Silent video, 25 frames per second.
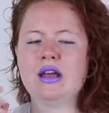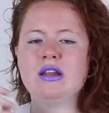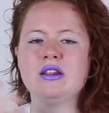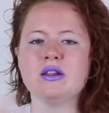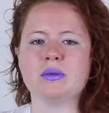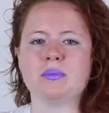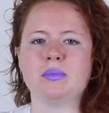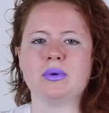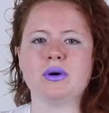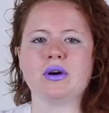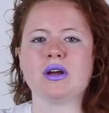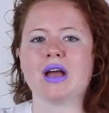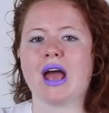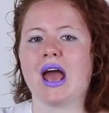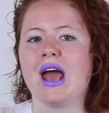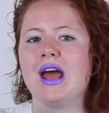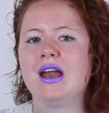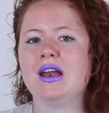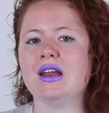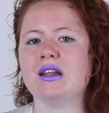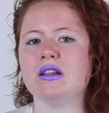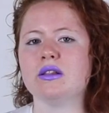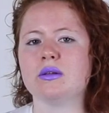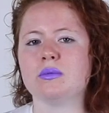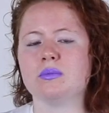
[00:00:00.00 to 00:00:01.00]
In the book
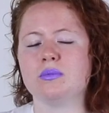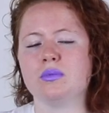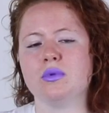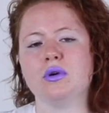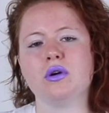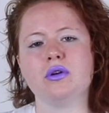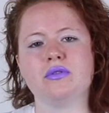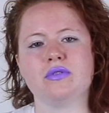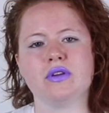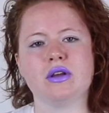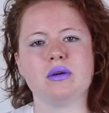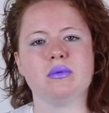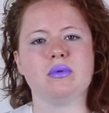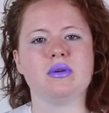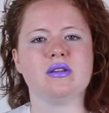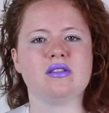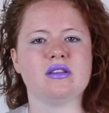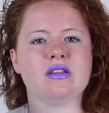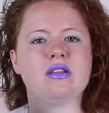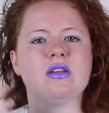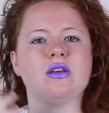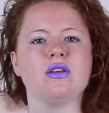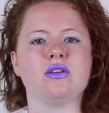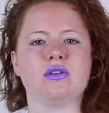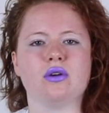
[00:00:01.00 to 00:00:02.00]
and in the movie, we
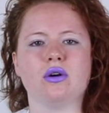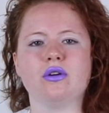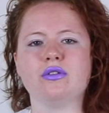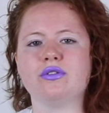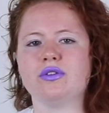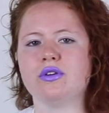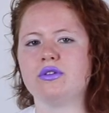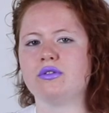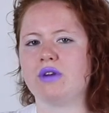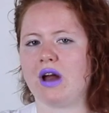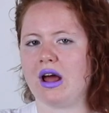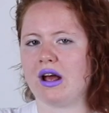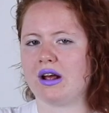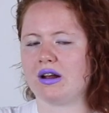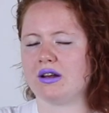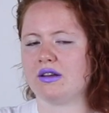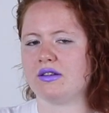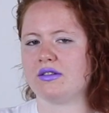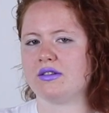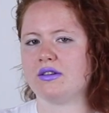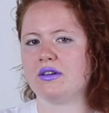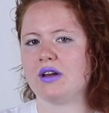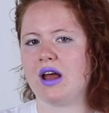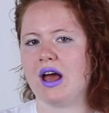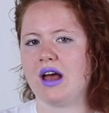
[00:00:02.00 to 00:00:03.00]
see that Iofur
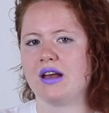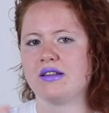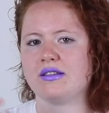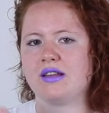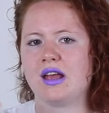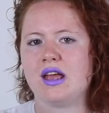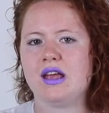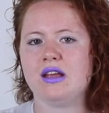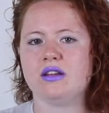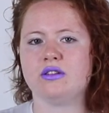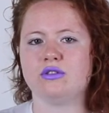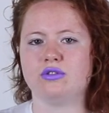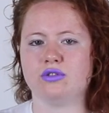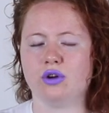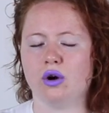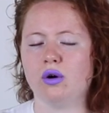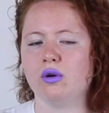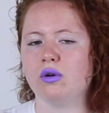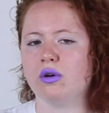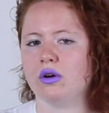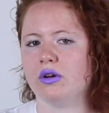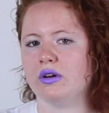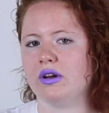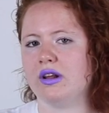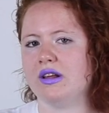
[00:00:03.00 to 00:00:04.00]
Raknison has a
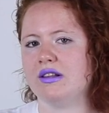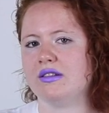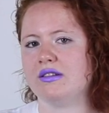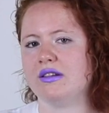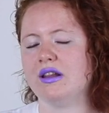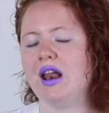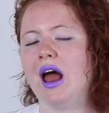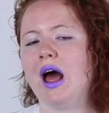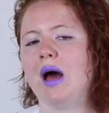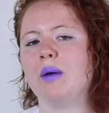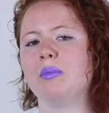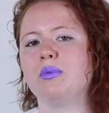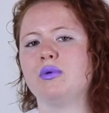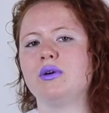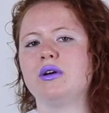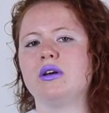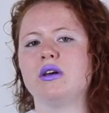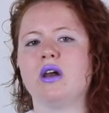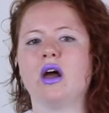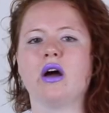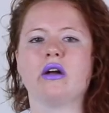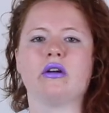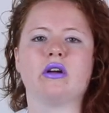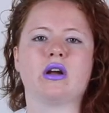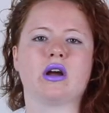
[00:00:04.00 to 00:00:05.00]
doll on his lap when
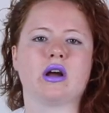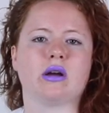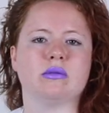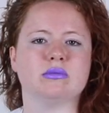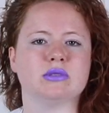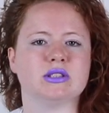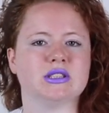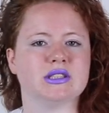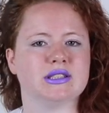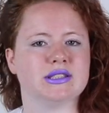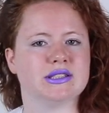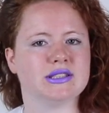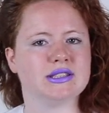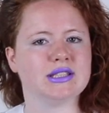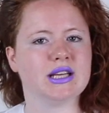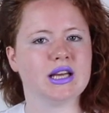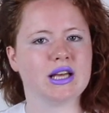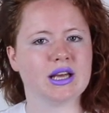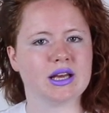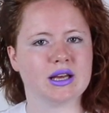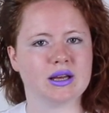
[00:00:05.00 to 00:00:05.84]
Lyra comes to see